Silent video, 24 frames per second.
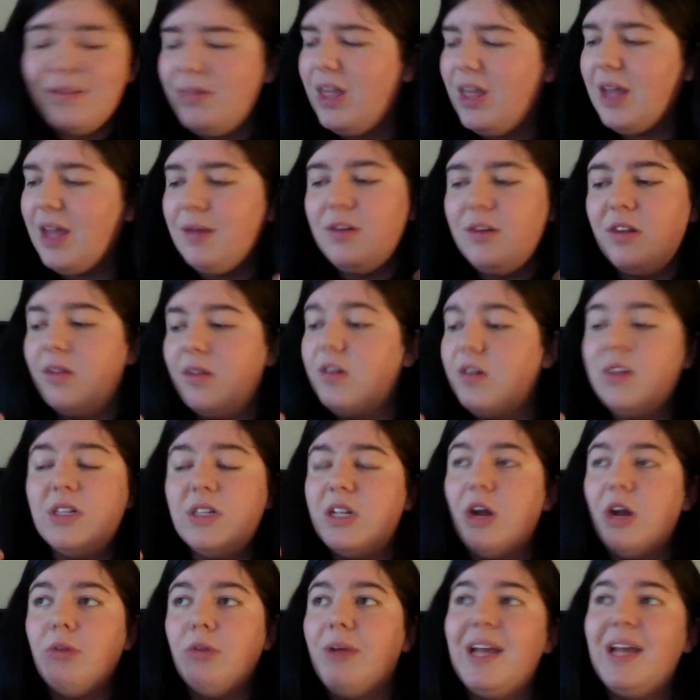like,
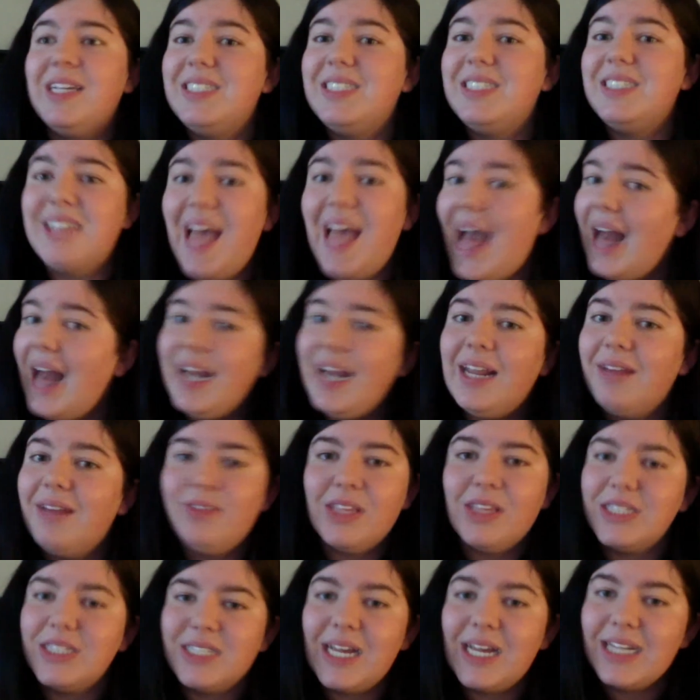erase any of
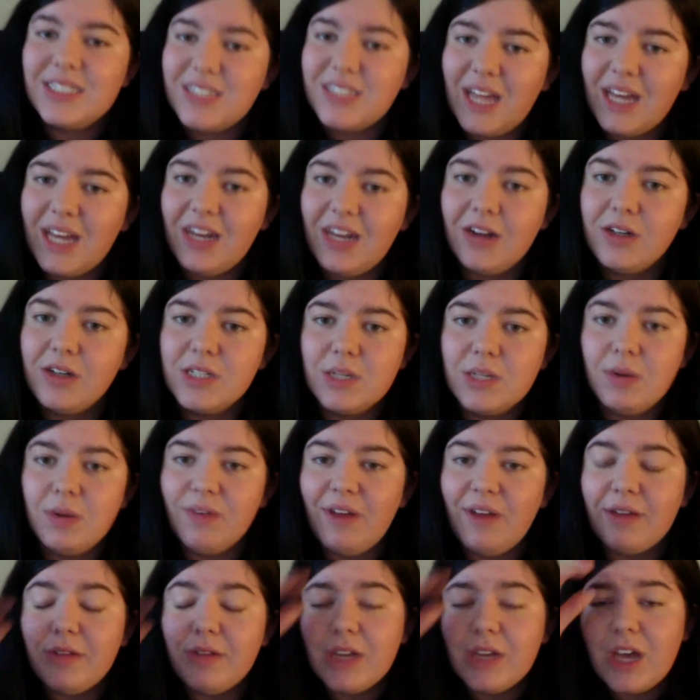these last 9 years that we've
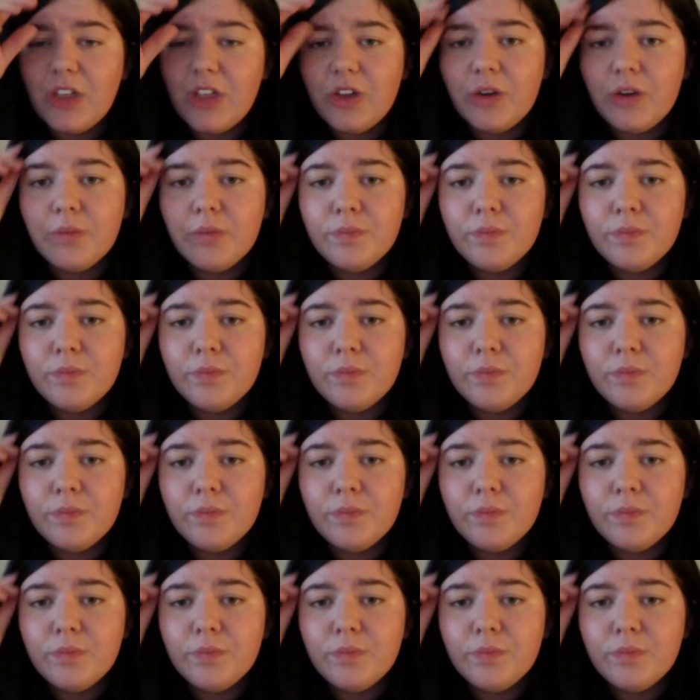had together.